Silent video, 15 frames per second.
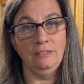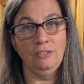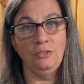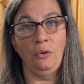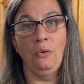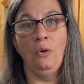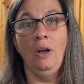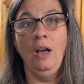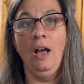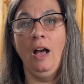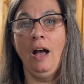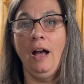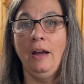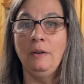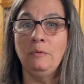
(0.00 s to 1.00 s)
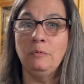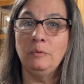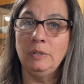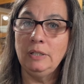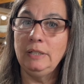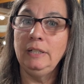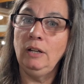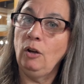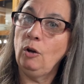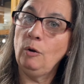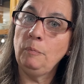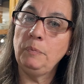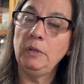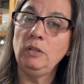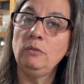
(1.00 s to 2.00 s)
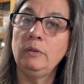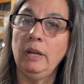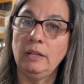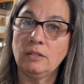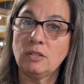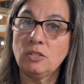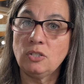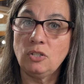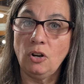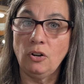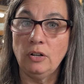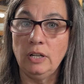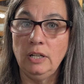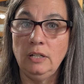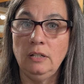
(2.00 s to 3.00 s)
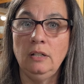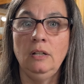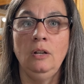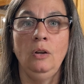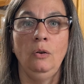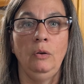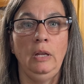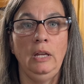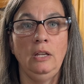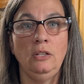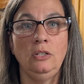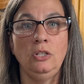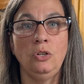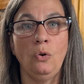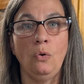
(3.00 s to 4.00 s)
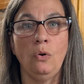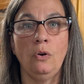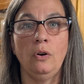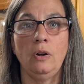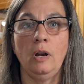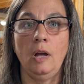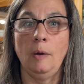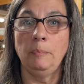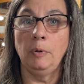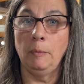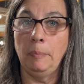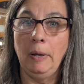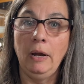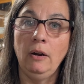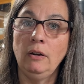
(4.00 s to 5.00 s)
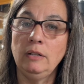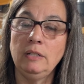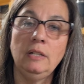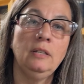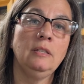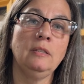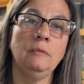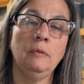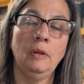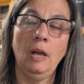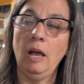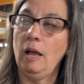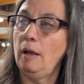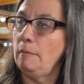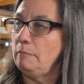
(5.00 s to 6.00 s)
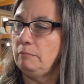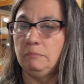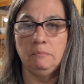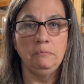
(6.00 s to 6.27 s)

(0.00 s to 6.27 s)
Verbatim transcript: So I really hope that you get started in your uh, preparedness um,